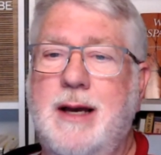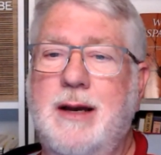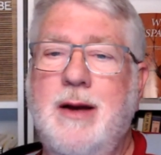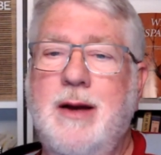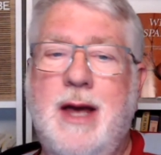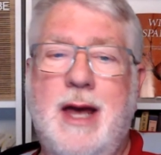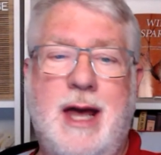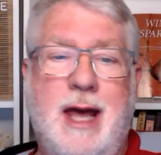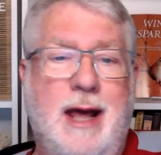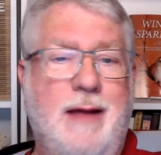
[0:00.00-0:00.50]
you,
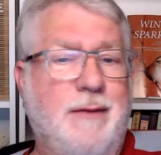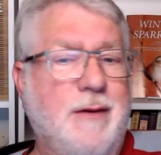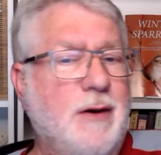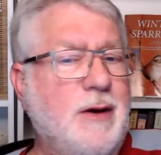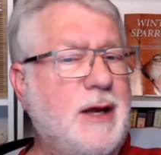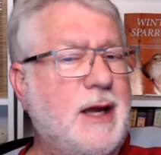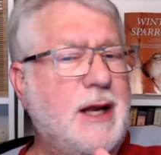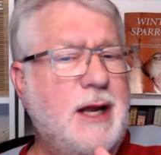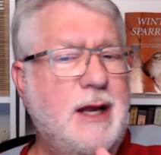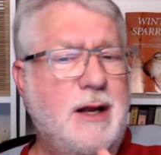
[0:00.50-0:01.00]
and they're
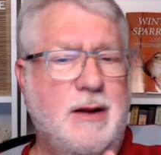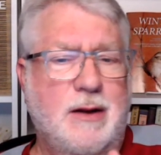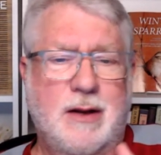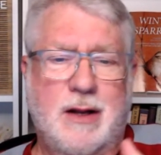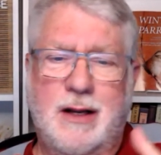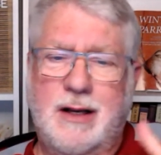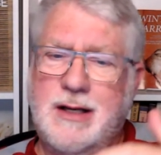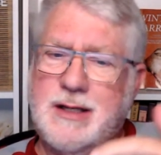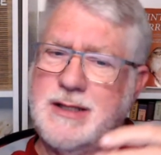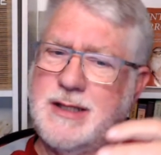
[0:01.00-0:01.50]
getting,
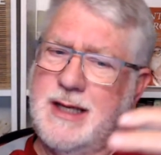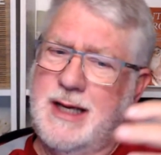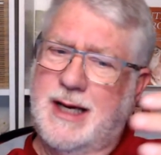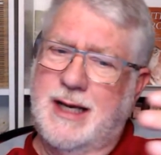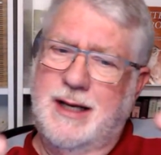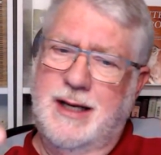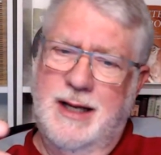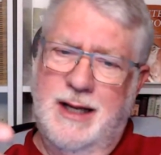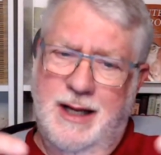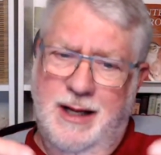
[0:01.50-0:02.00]
like I
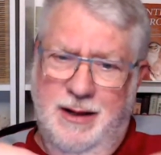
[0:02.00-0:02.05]
said,